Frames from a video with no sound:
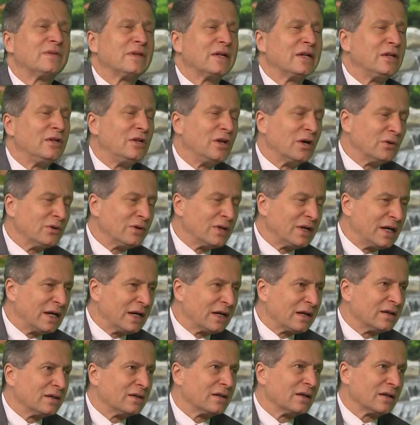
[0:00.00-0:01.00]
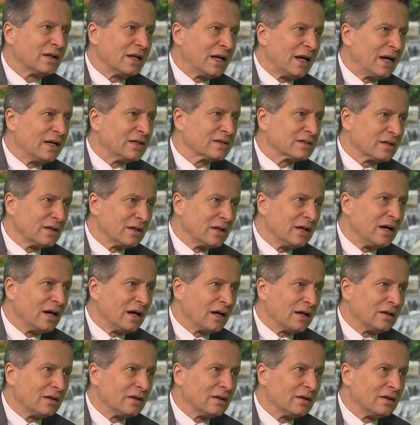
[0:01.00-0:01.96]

If they don't get it, they'll ask again.